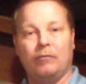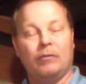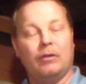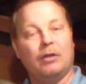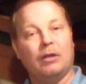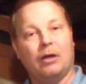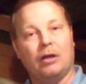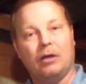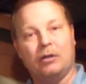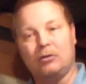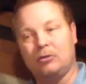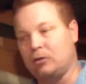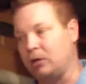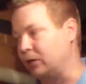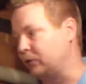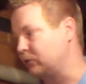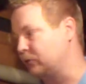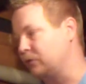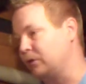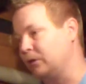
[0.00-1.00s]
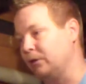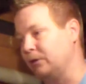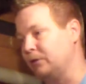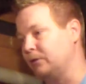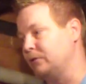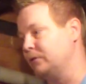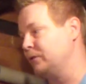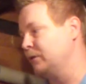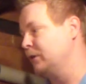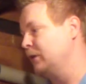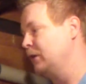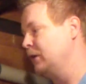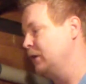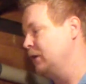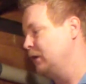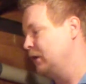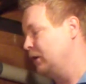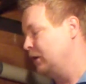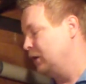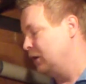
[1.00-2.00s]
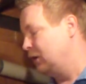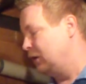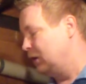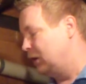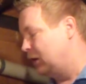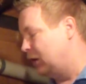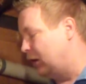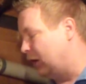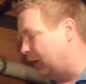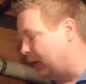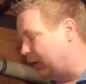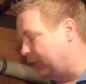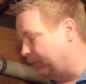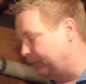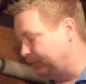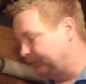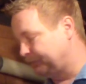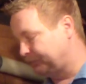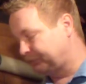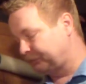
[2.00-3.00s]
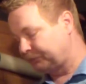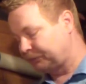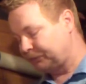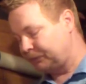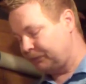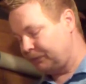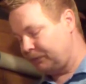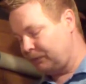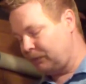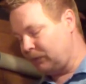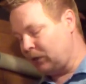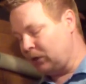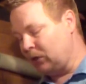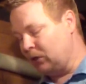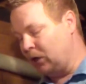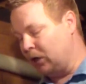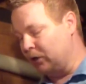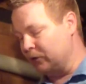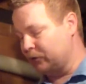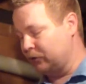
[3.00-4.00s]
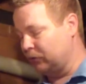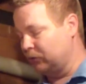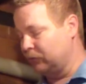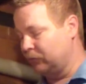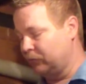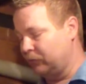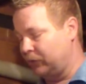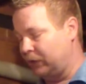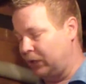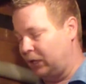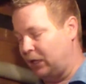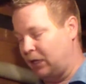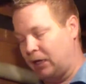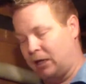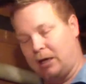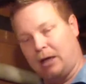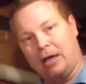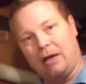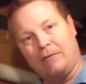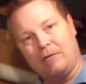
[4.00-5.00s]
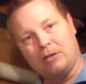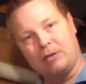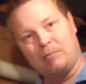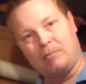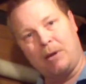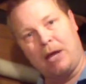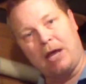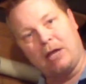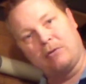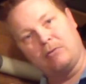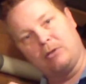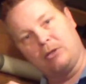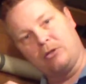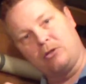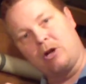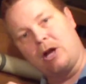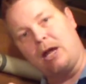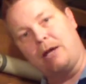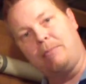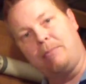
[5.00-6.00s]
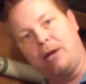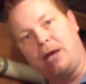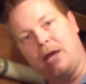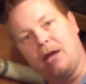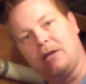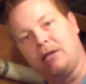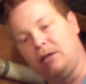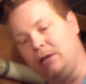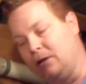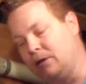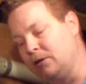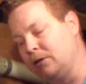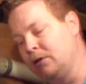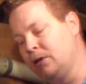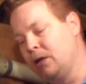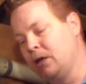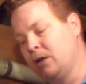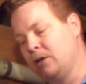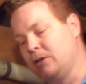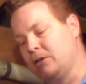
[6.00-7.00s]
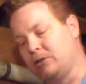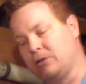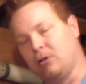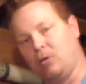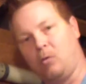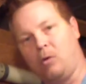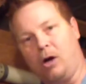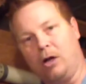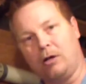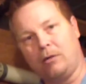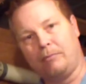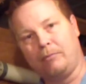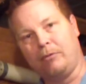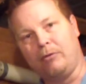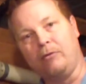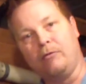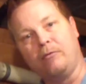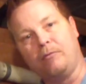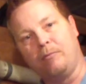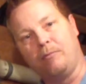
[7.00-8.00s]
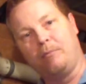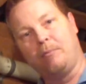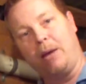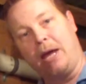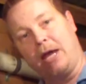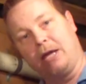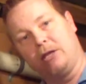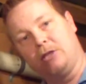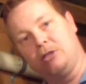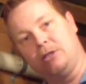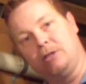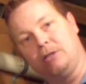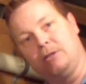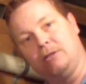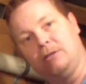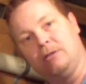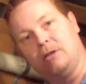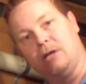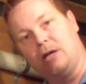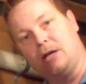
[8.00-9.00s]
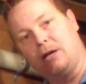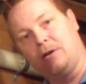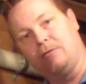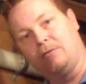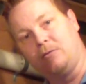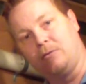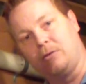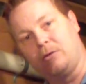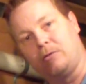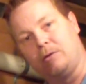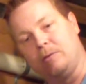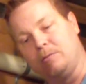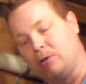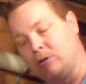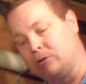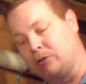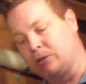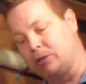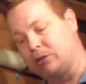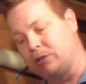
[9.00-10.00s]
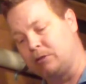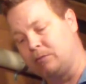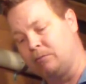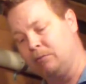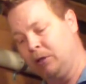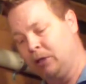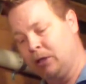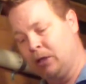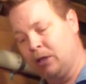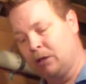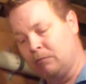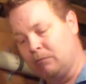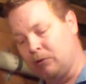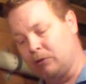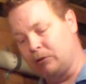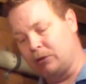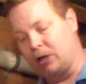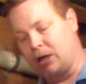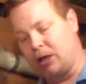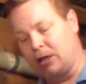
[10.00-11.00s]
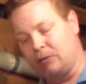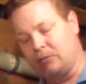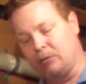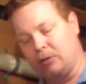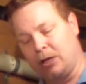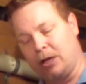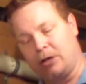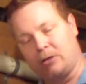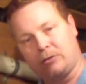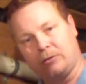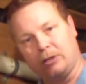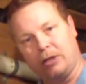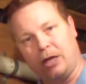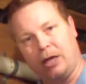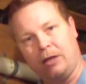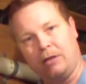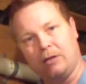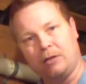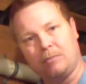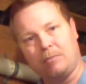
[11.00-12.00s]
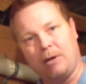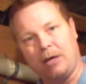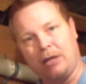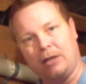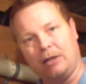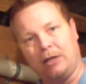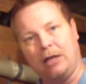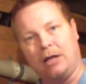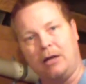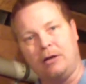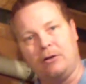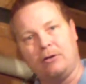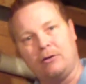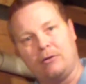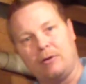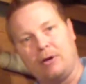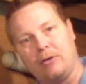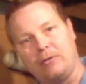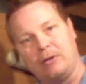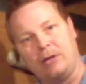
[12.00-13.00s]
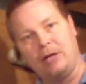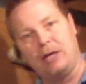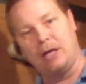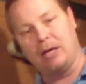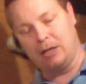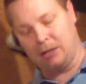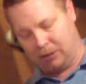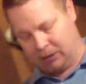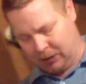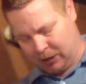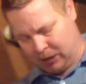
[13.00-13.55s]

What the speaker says: the tractor trailers. Also, we have this packed with a dry pack here. This is a waterproof packaging for the remote system. Most guys will actually hang this by a lanyard around the neck,